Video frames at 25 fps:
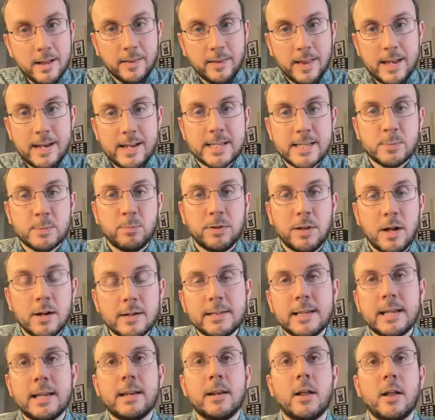Glen is
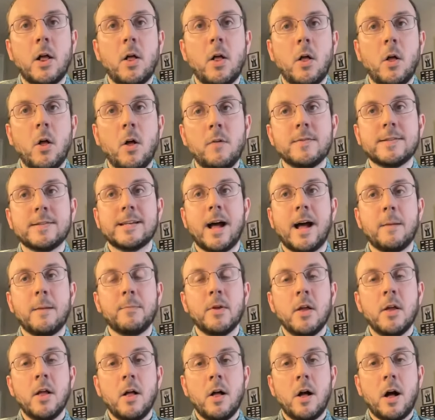plugged in all the
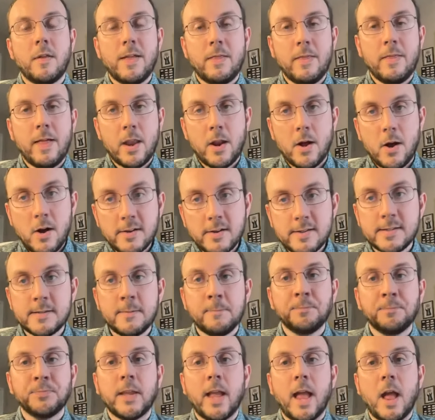time on the Atlanta Hawks.
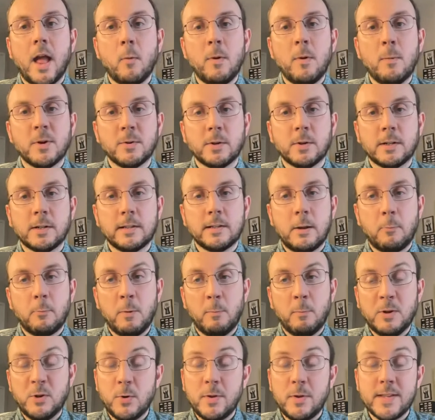And we were
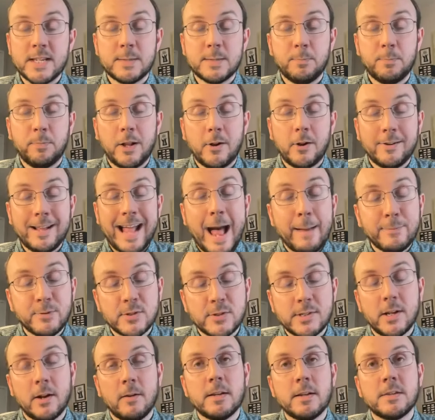we've been doing this player
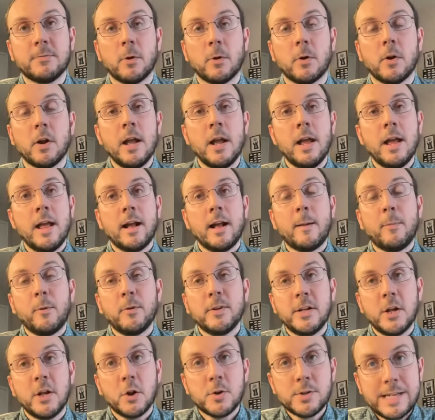capsule series for a couple
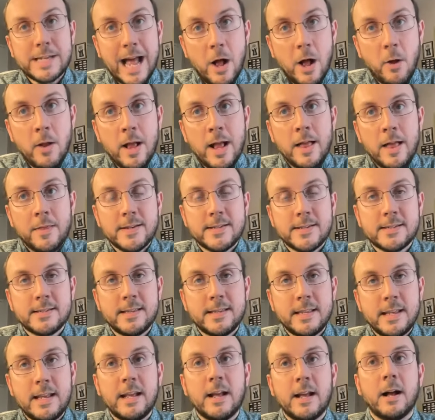of years now. This is
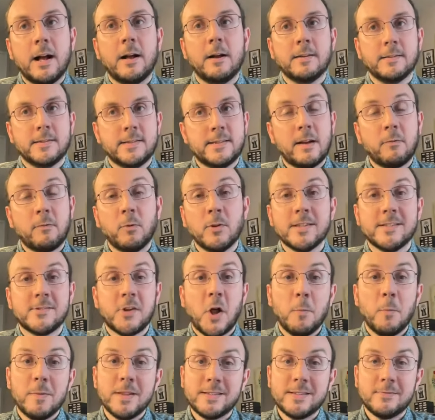the uh, several
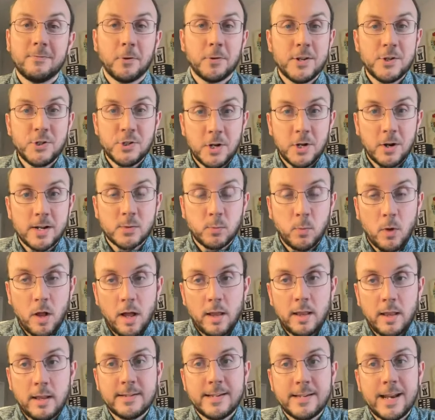installments for this year as
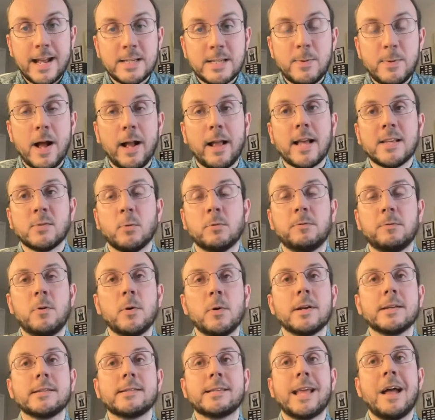well. And in today's podcast, we'll
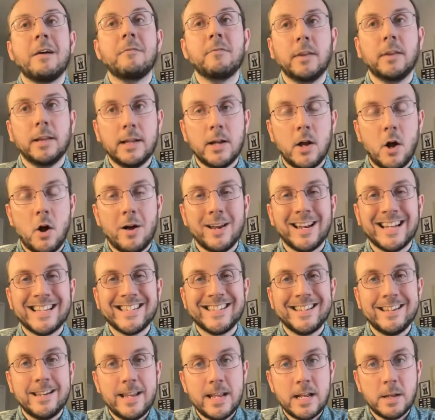focus heavily on
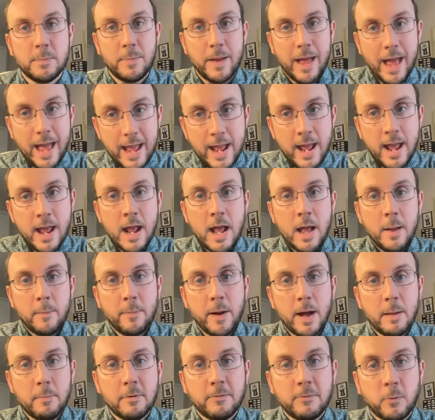Saddiq Bey.
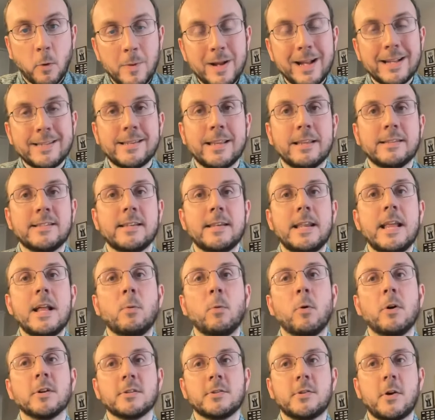But before we get to Saddiq,
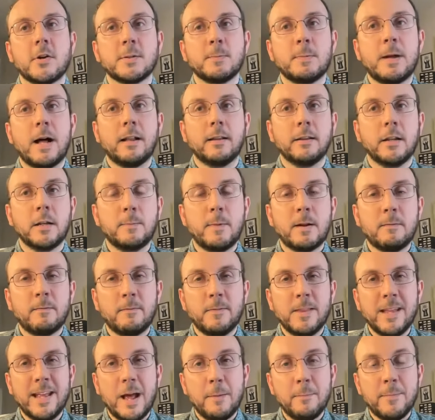we'll also talk about a little bit
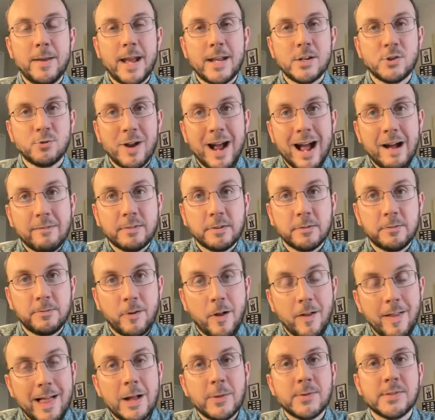of the NBA draft
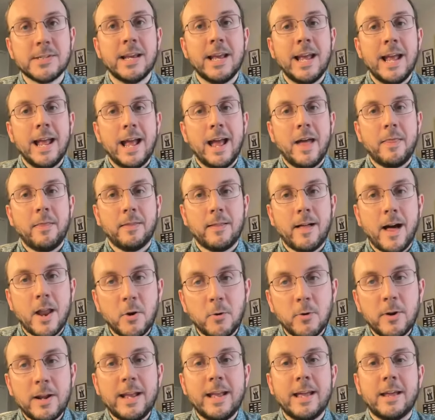fallout and the
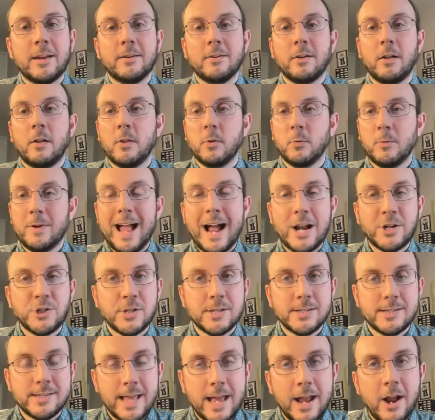lottery and all the
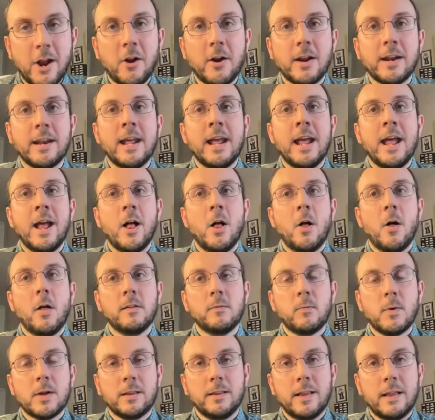reactions there and all
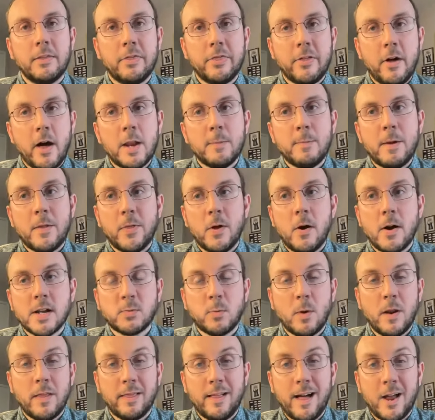of what Glen thought about the Hawks
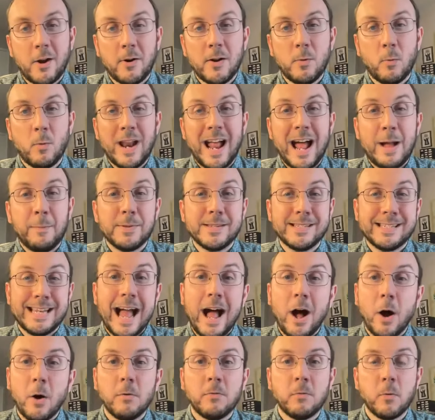winning the lottery and what happens
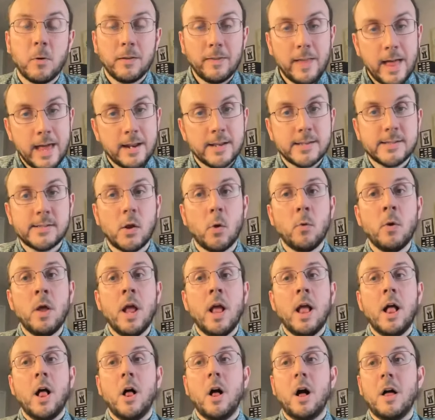now for Atlanta. So
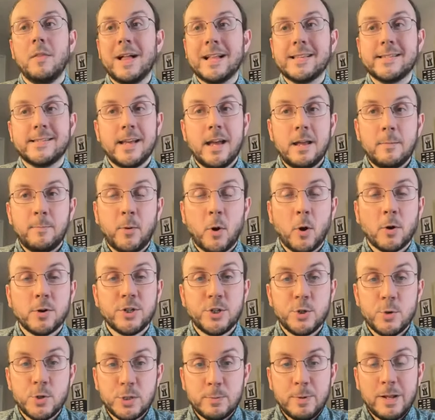all that said, part
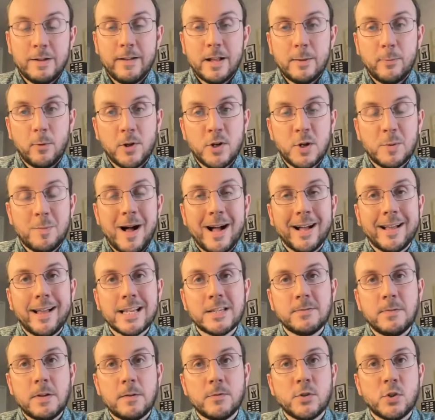two should be available in your
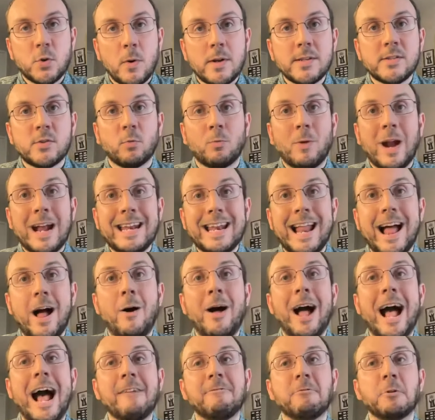podcast feed of choice right
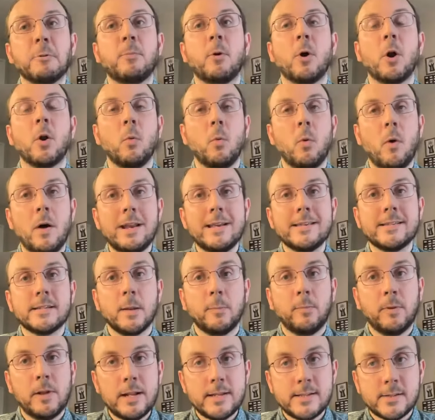now after part one is
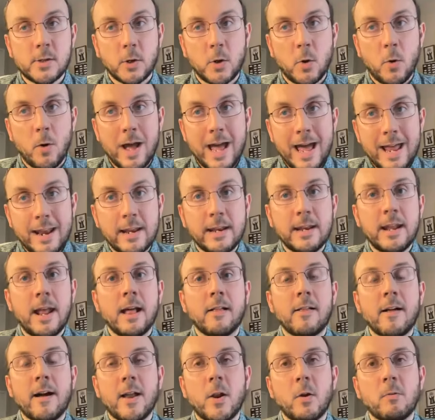completed. So go ahead and
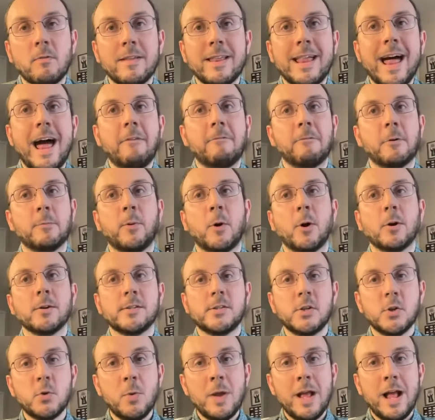click on over to that for part
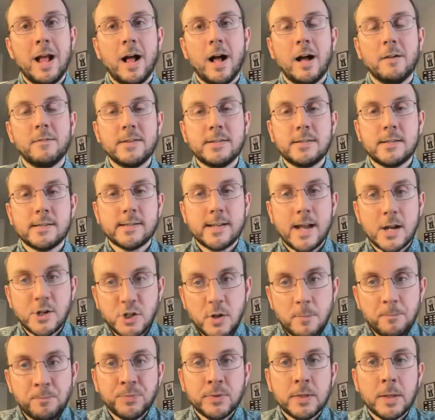two of this
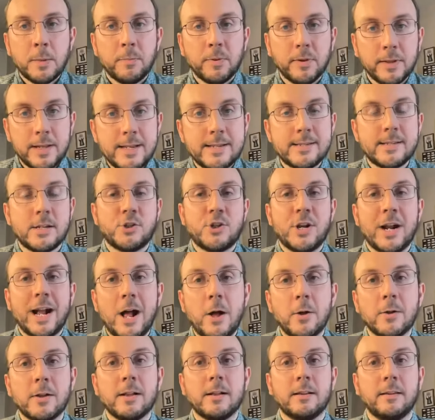discussion. Please check
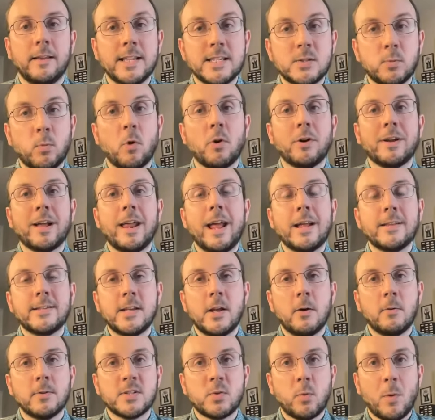out Glen's work at
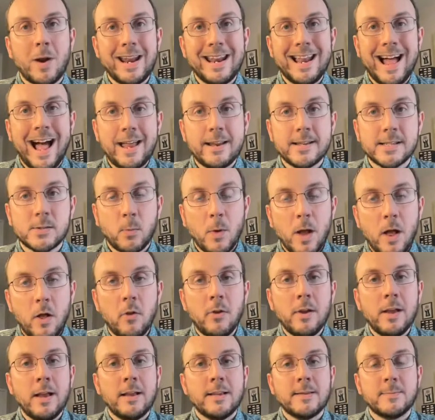ATL on 29 as
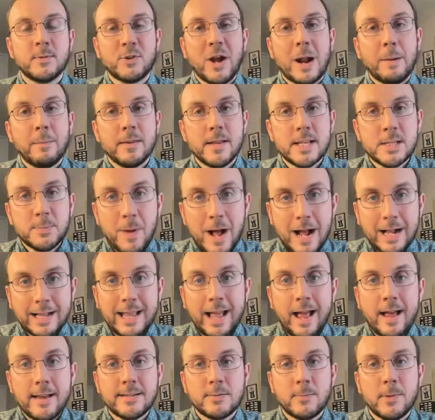well. Subscribe to this
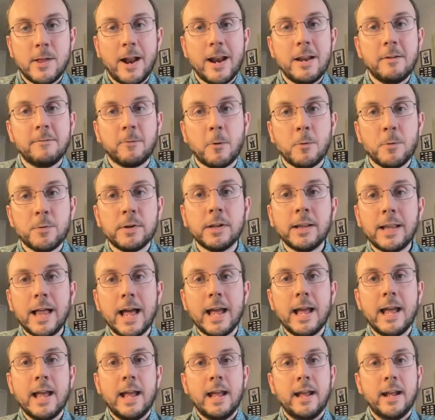podcast. And without any further
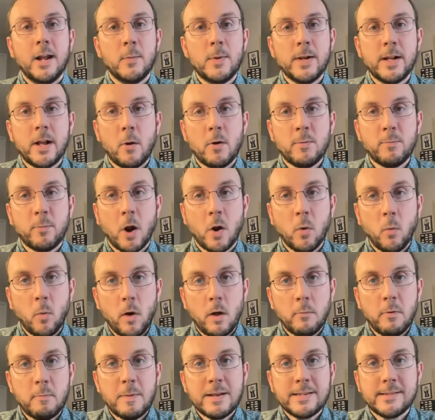delay, here we go with part
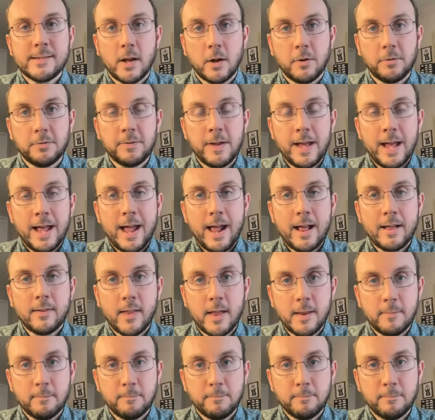one with myself and Glen.